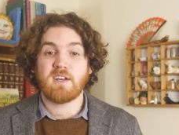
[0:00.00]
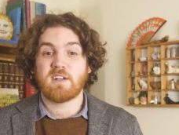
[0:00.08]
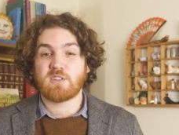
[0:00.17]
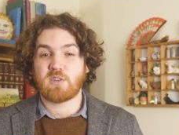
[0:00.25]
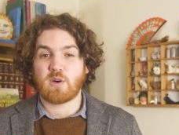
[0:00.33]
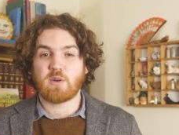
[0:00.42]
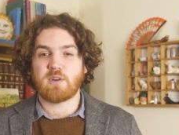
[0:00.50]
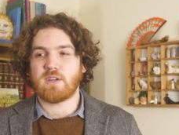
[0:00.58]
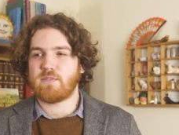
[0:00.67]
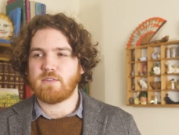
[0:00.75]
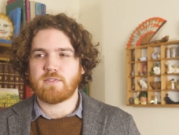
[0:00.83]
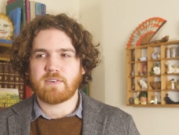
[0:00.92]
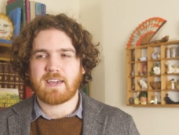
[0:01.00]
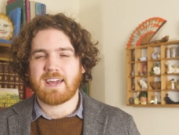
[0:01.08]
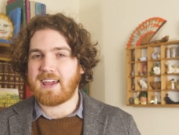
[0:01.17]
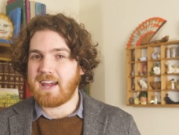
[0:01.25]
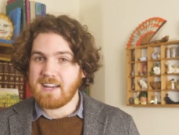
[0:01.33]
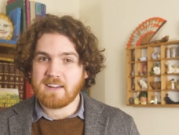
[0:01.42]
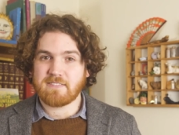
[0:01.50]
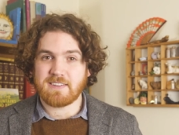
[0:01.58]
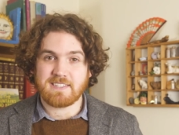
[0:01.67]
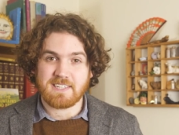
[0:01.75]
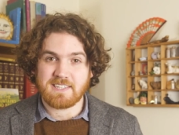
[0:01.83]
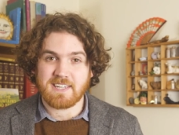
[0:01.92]
so if you forget any of the
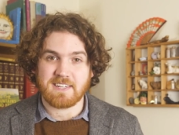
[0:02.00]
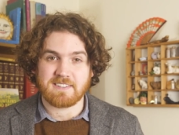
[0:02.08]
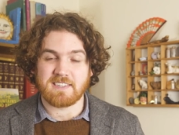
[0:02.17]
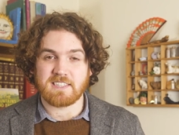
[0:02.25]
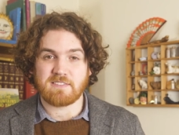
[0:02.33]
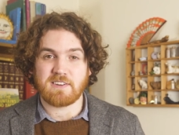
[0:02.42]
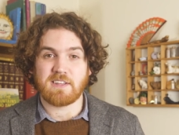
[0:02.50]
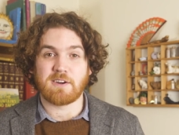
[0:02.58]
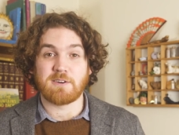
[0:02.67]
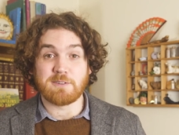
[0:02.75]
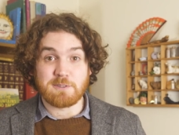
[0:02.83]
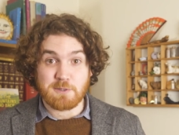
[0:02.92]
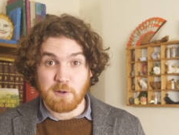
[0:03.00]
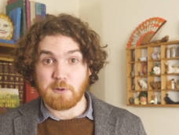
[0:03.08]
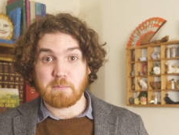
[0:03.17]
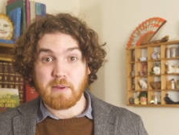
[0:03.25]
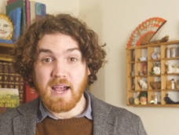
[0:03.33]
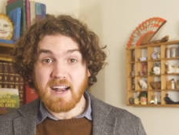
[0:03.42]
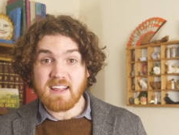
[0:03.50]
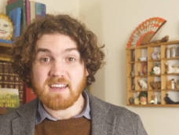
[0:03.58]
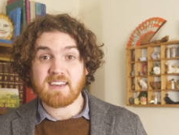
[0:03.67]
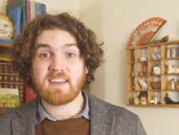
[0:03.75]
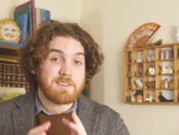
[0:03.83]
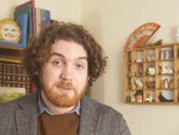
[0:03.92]
details in this video, don't
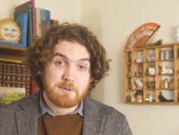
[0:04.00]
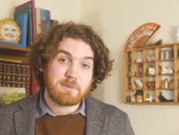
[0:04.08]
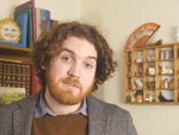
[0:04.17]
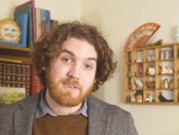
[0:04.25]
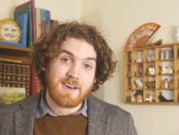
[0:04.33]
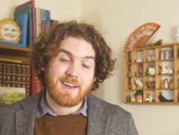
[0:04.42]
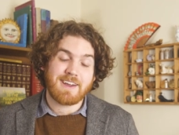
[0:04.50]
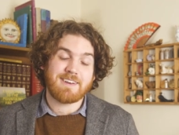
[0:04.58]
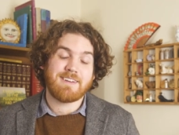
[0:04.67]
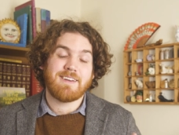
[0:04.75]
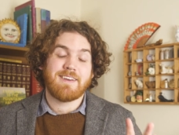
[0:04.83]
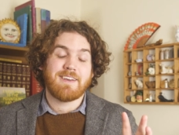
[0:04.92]
panic, you'll be fine,